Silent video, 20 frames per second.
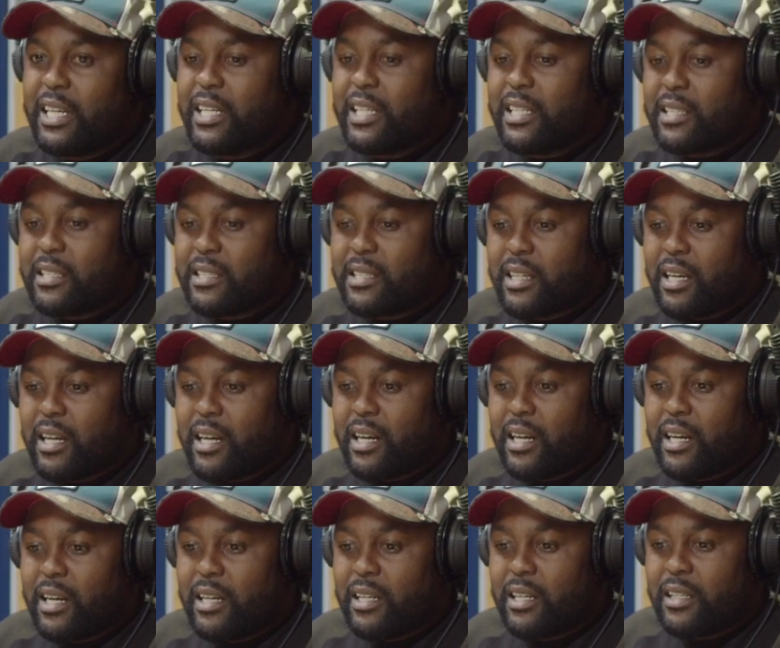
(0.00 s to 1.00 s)
is
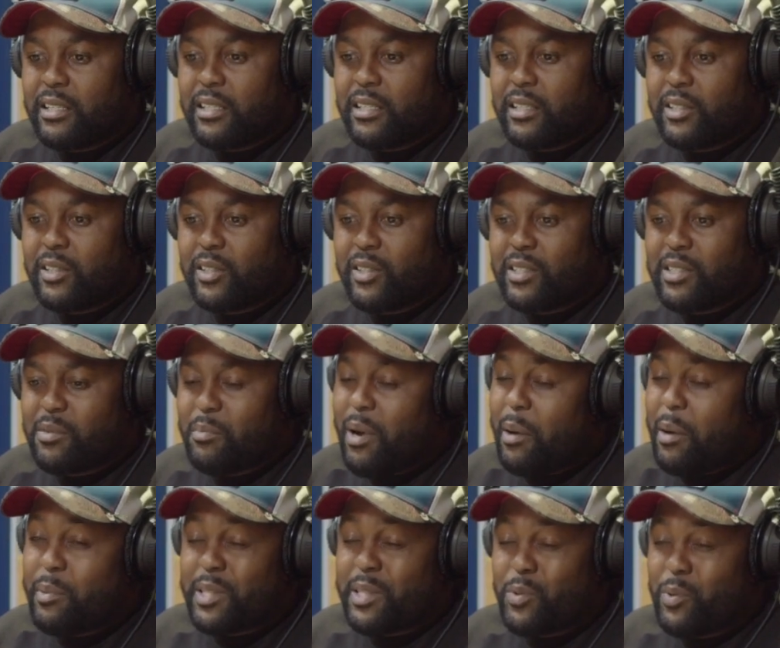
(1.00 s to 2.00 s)
uh, you know
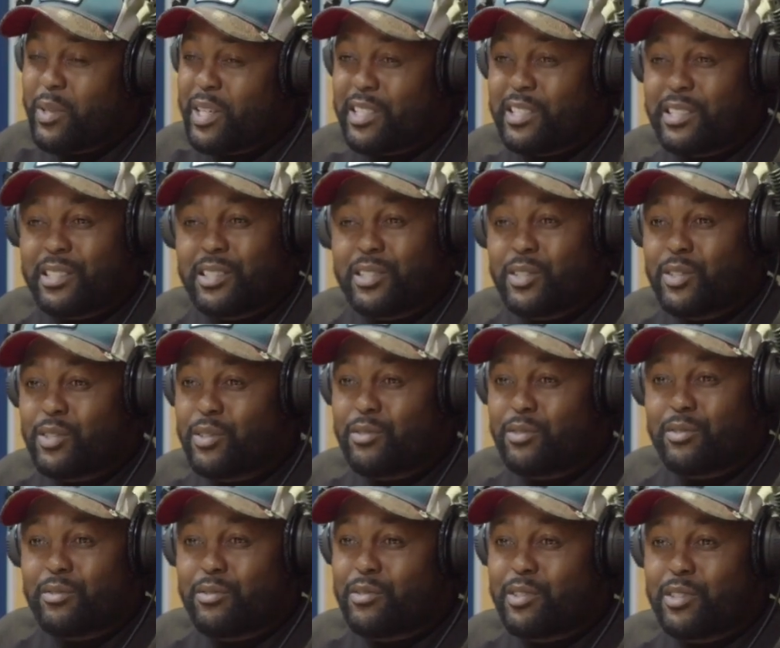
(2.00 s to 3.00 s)
zimbabweans we are just
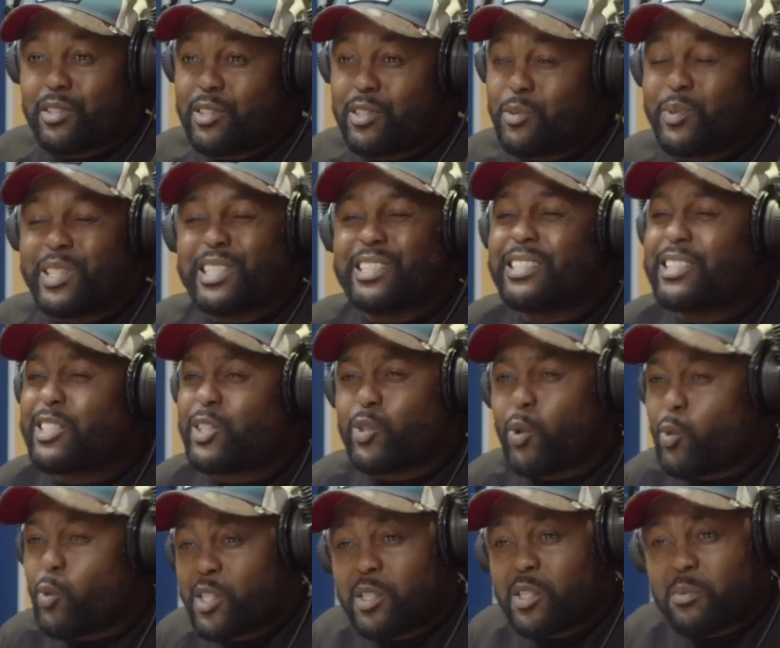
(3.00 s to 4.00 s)
we're just
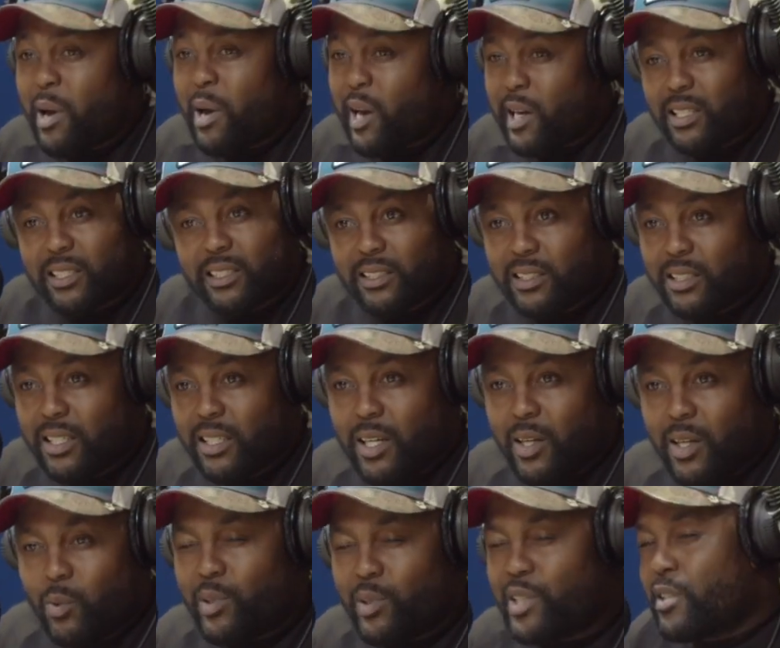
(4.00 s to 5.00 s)
so smart. Mm-hmm.
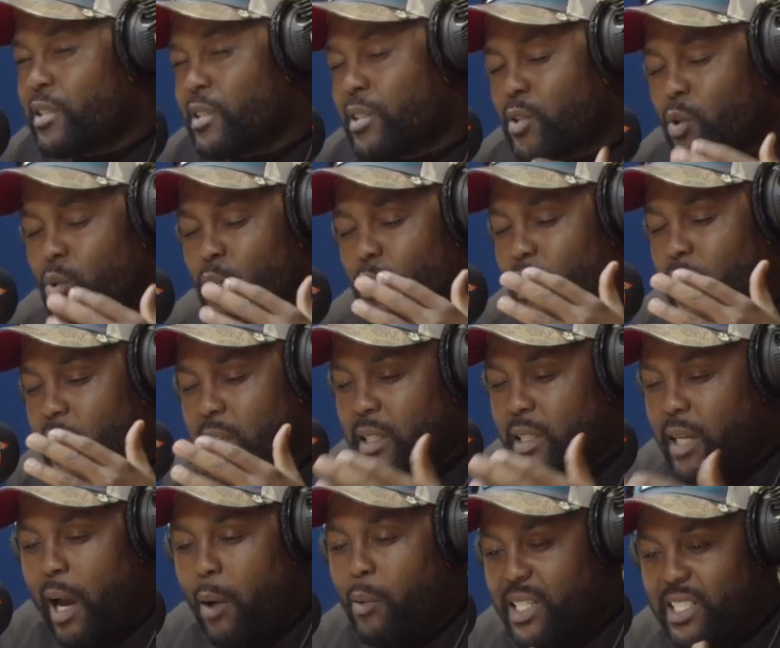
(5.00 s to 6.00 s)
We're just so
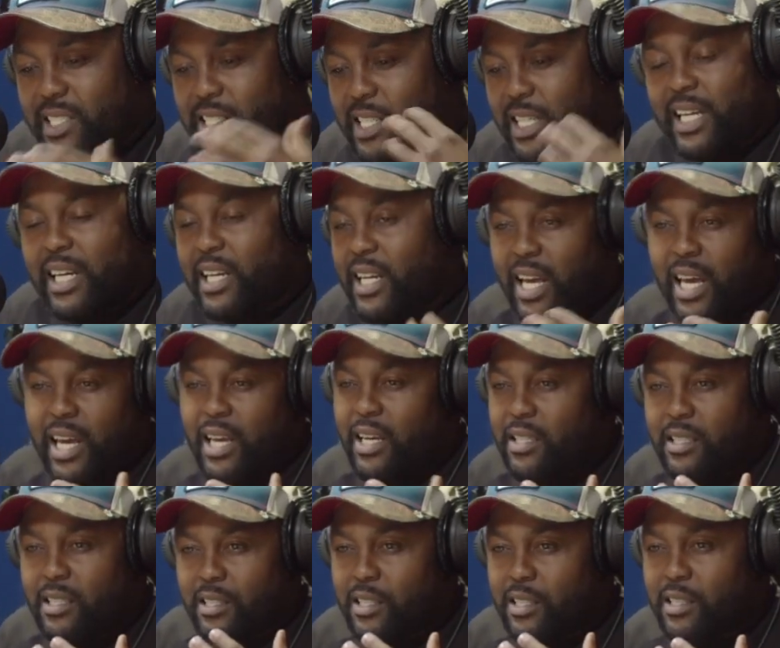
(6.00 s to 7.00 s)
our DNA
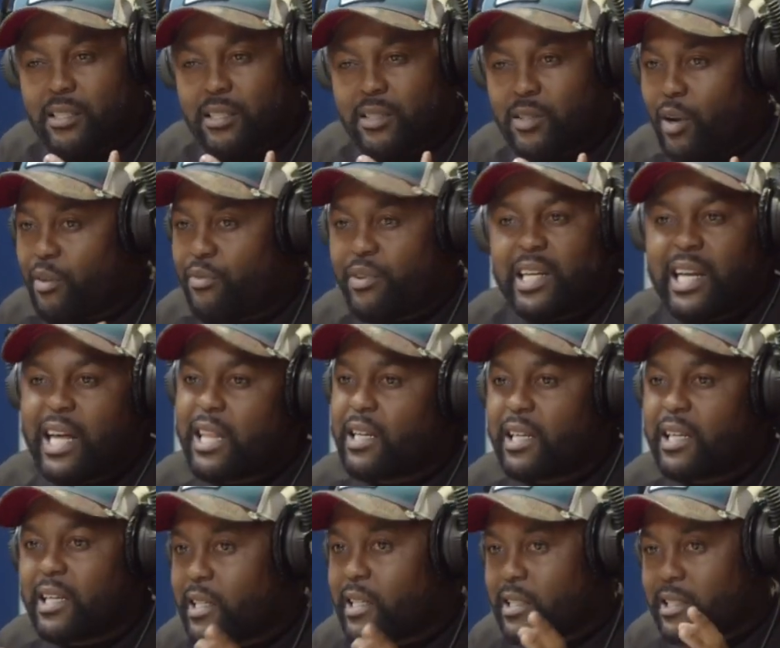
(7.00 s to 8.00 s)
is just of
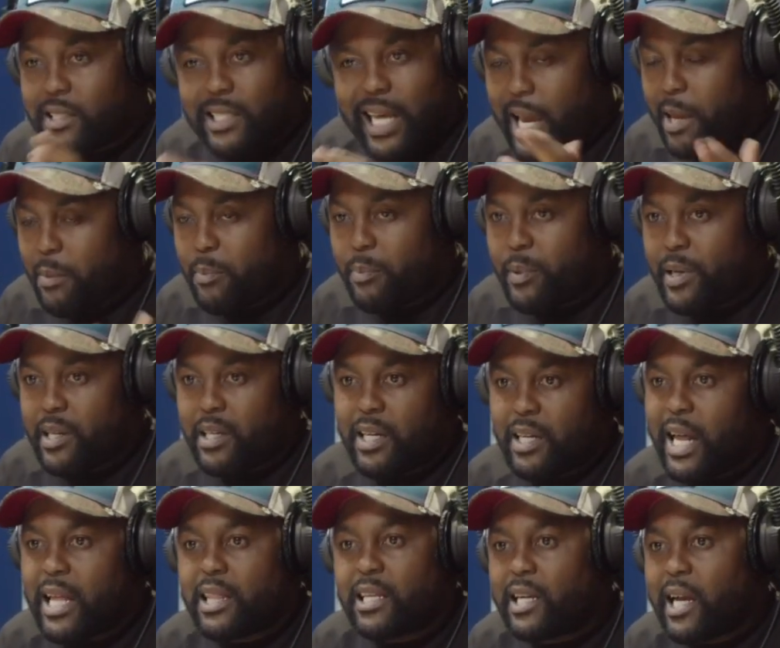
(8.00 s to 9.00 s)
another type and yeah.
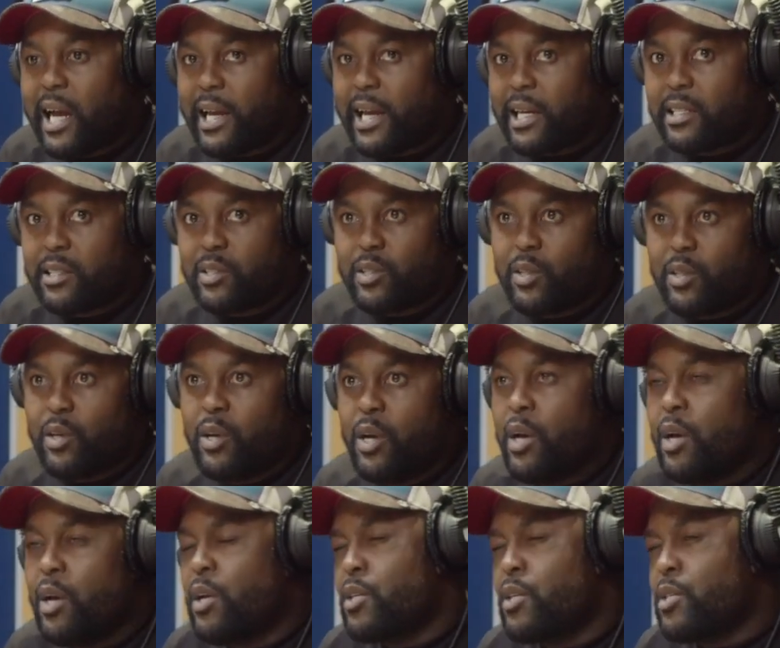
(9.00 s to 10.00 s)
another kind, mm-hmm. you know. Mm-hmm.
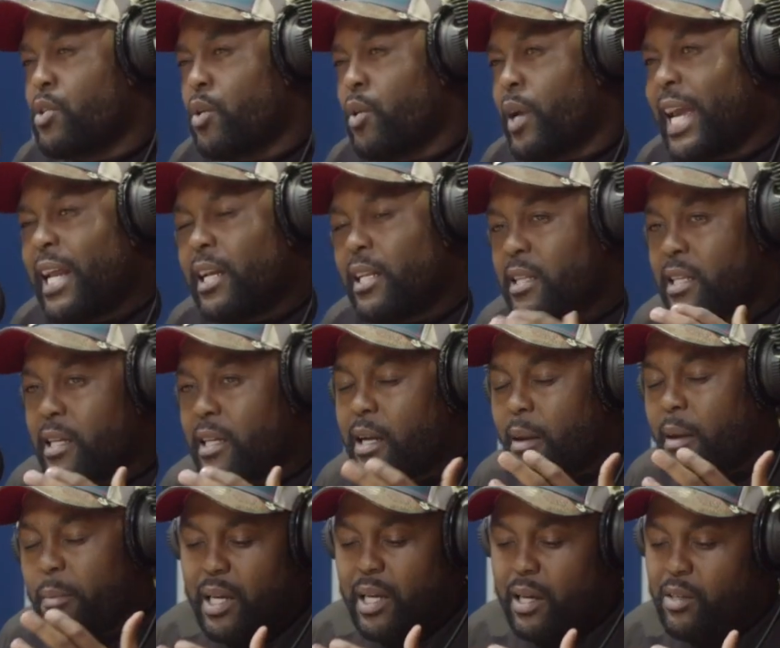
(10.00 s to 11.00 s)
So anything
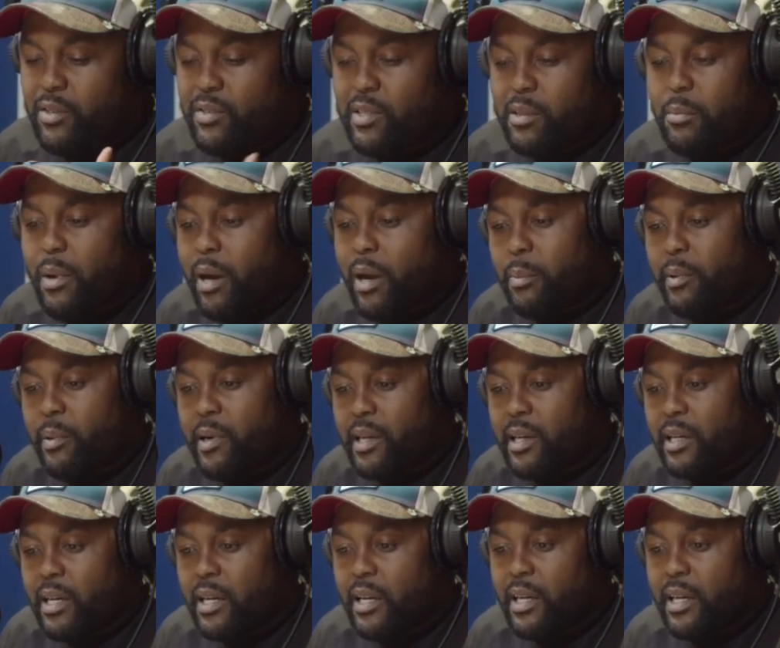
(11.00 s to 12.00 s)
coming out of Zimbabwe